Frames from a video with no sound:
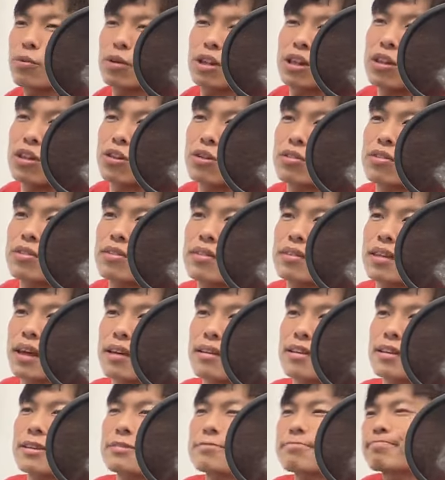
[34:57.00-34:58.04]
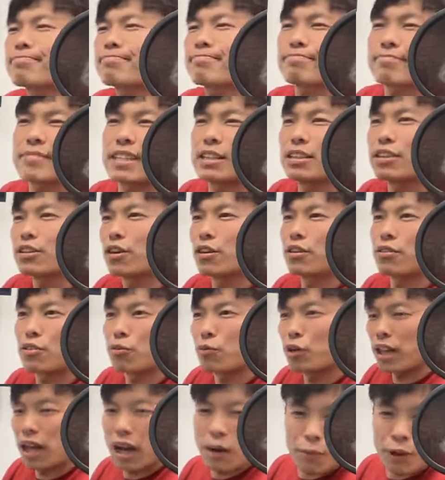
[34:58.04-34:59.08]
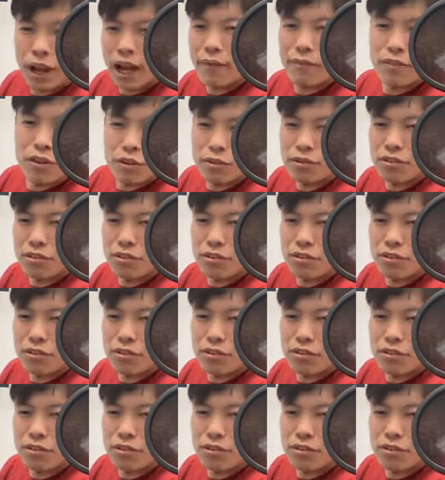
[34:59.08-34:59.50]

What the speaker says: need to take we have to